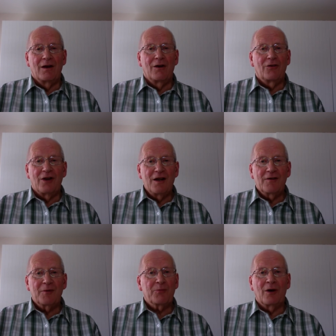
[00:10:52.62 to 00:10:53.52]

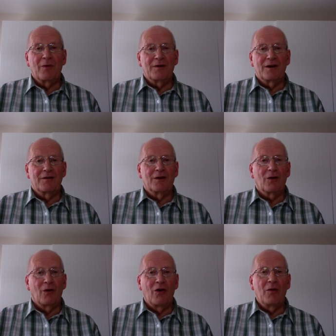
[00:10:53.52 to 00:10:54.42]
Jesus promises that
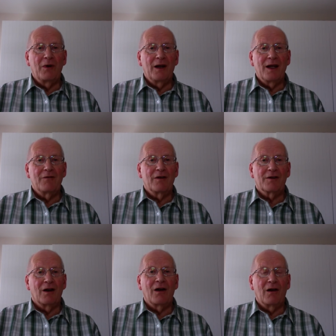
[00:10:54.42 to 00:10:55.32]
all believers
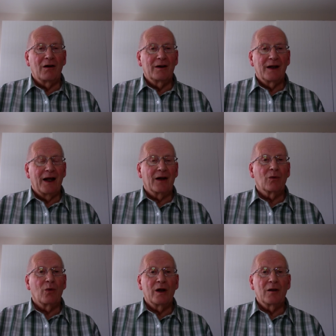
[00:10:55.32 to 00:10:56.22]
are and
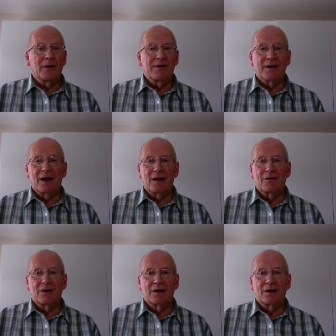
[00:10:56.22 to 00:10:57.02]
will be saved.